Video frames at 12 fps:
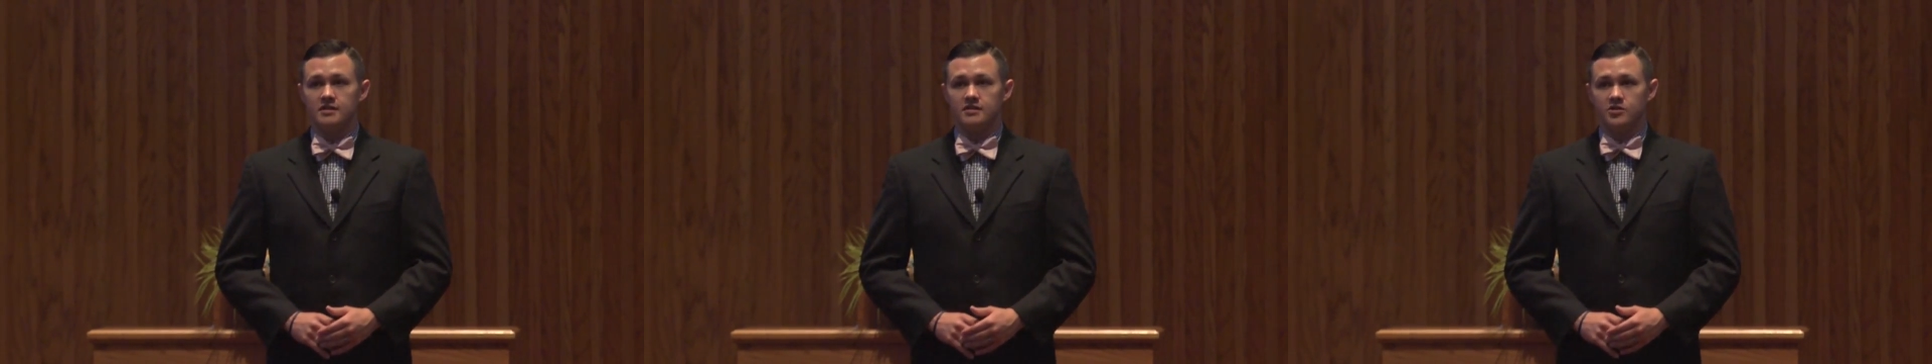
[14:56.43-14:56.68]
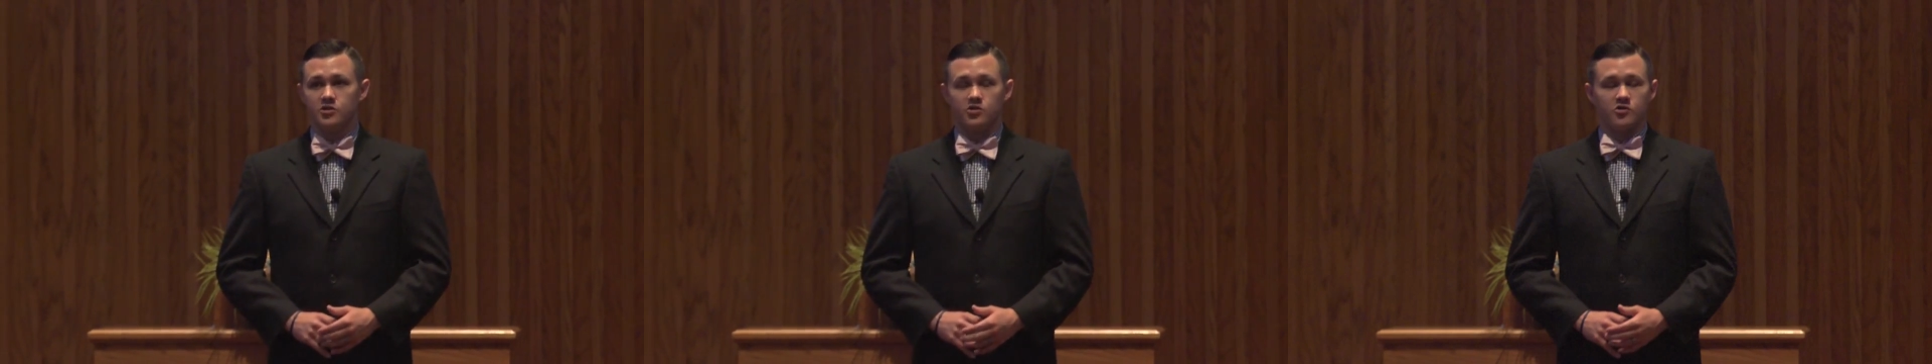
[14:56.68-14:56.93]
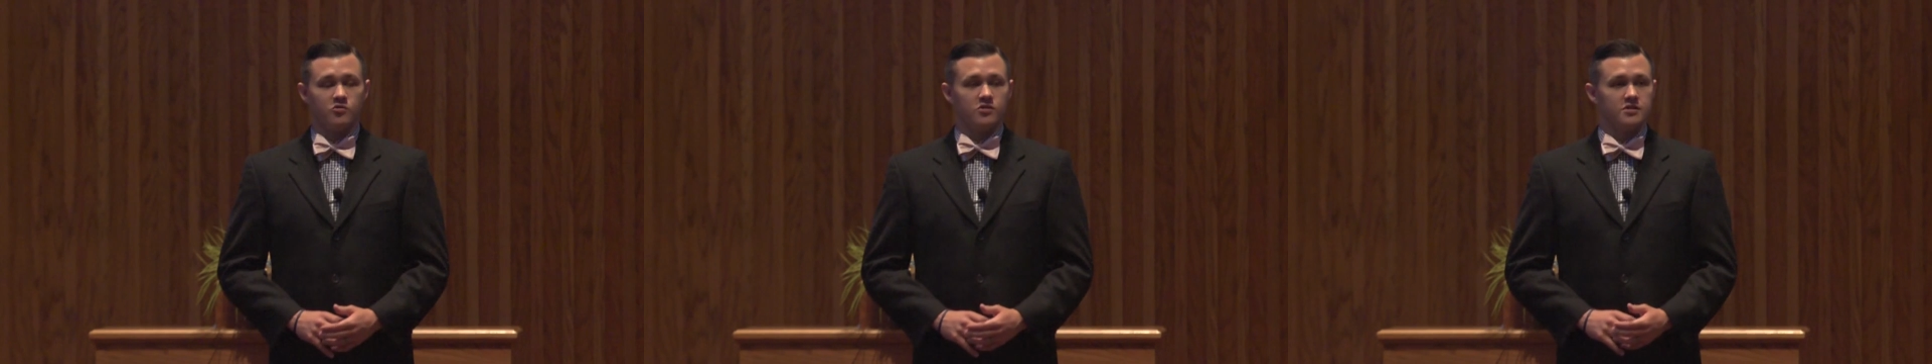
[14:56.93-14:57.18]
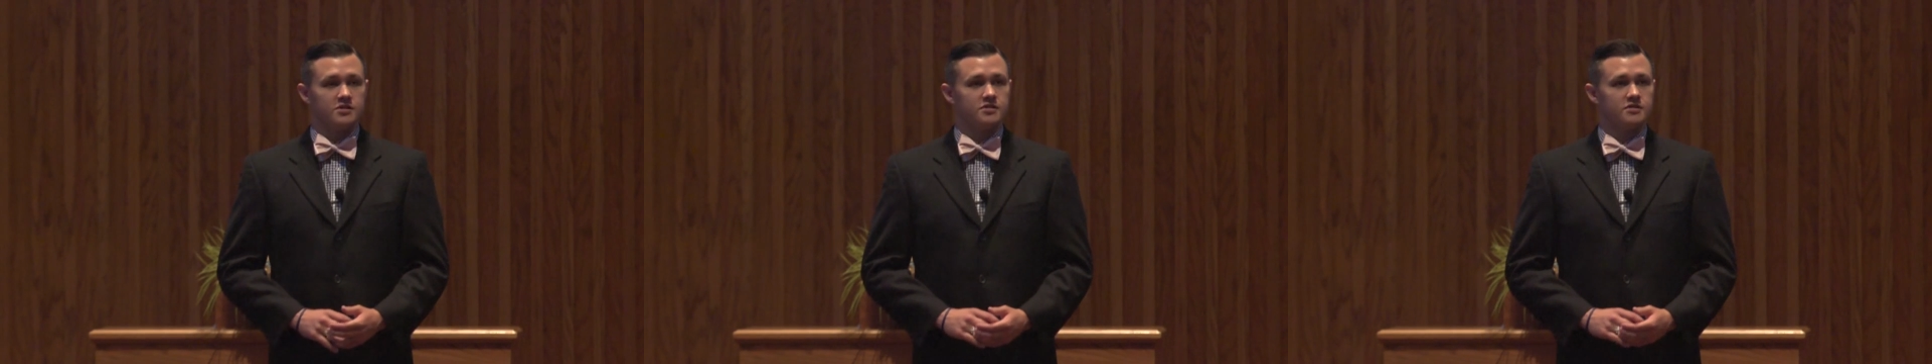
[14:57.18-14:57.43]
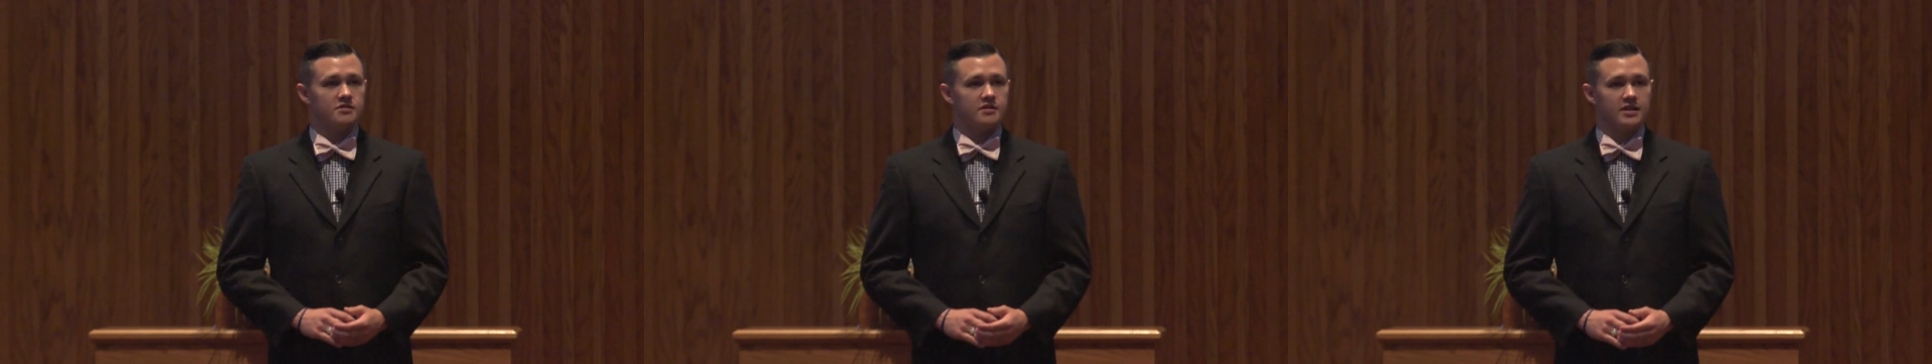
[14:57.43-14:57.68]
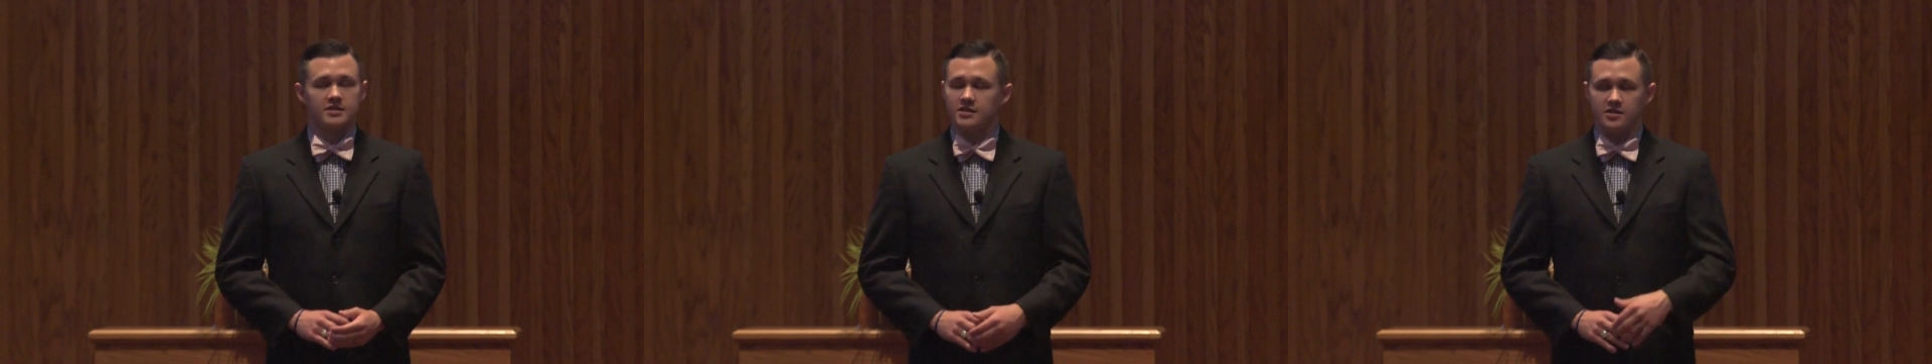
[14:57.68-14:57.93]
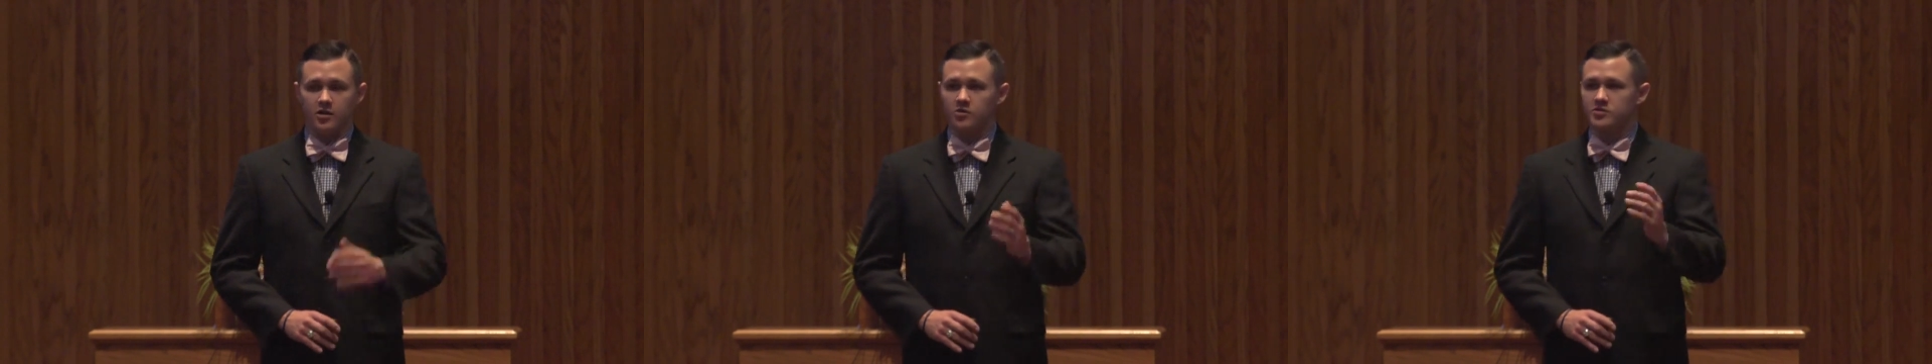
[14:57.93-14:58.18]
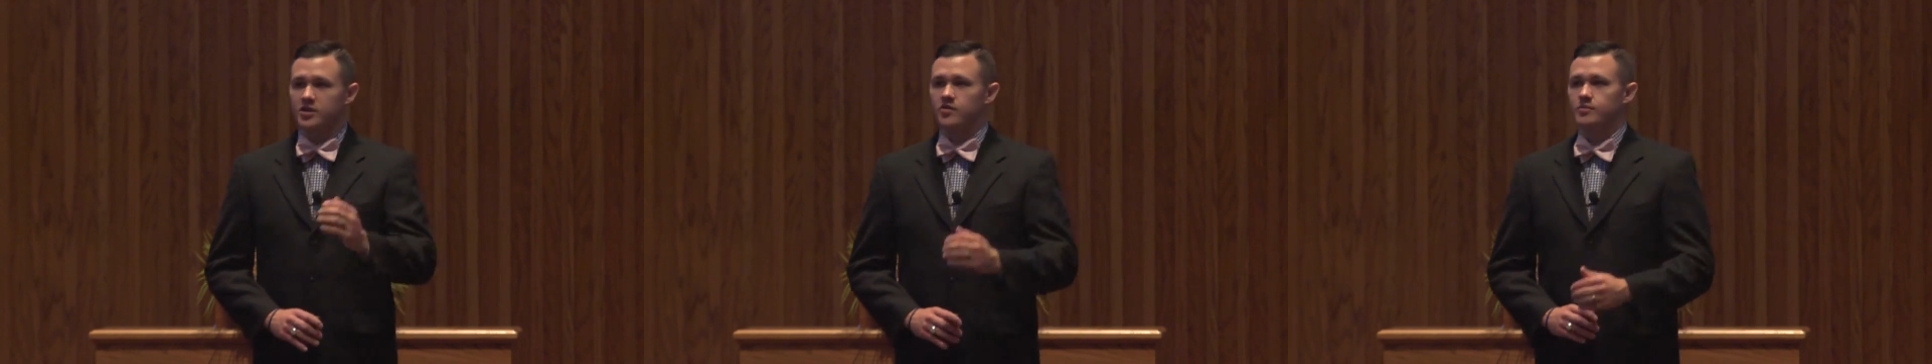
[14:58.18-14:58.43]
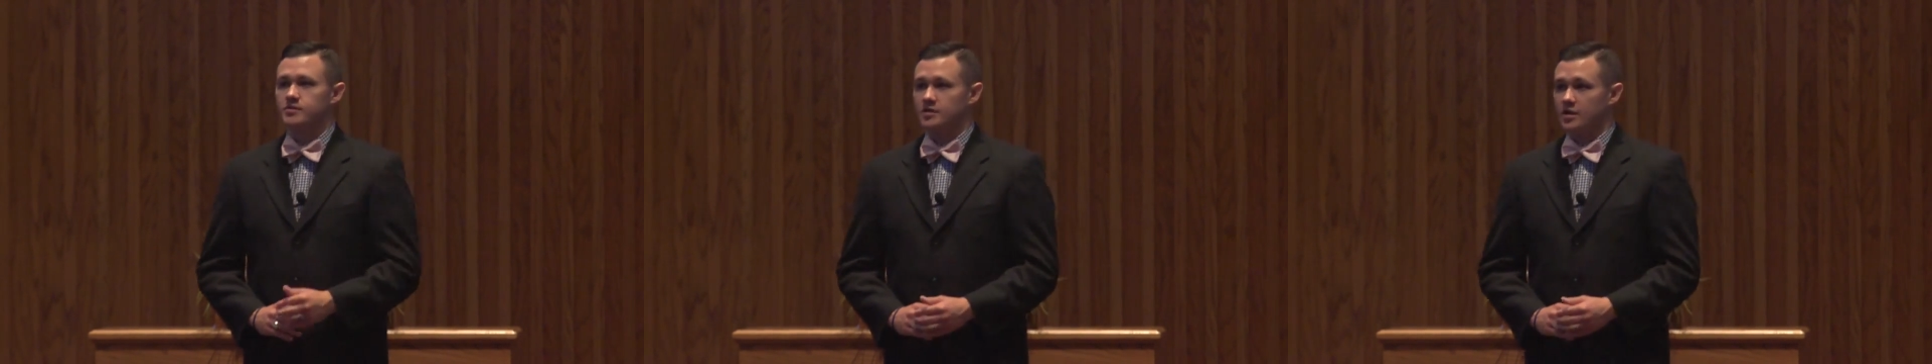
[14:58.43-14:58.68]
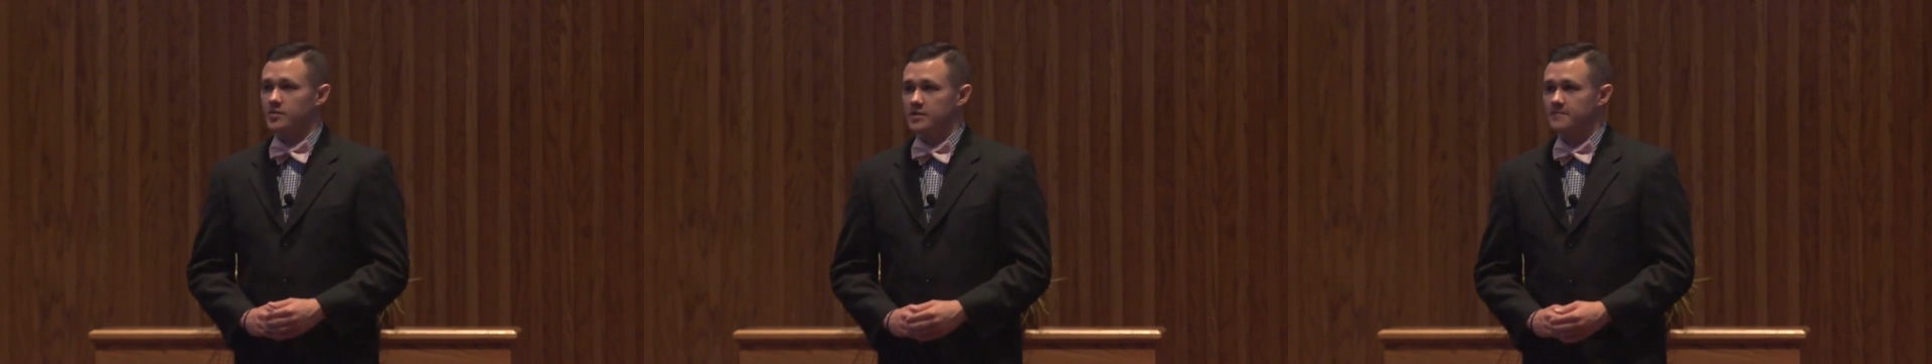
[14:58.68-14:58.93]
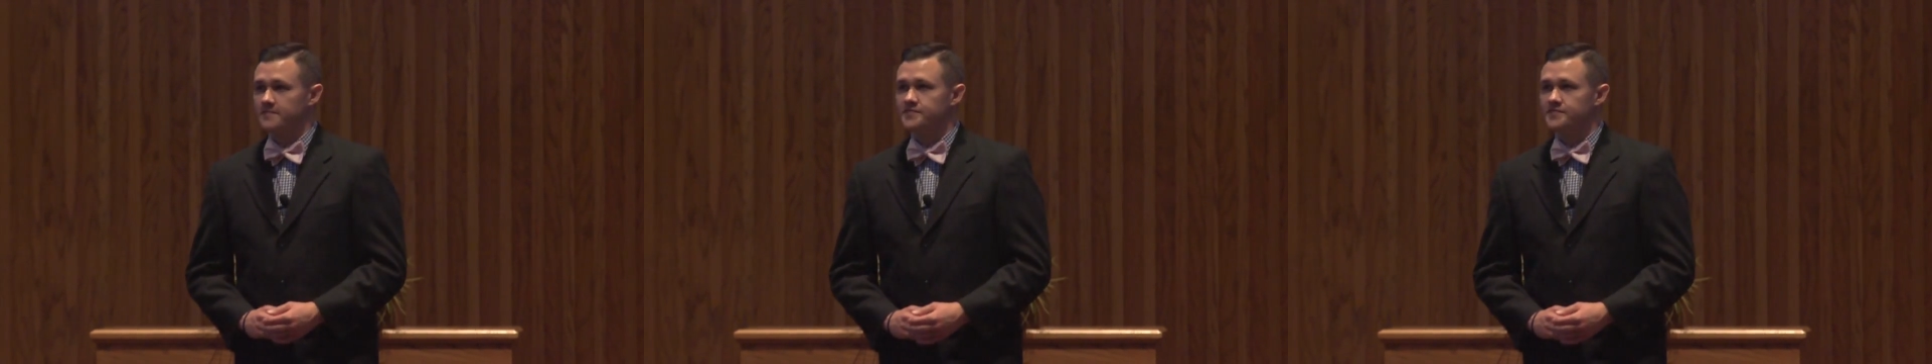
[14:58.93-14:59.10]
this girl was. And I said, no, tell me.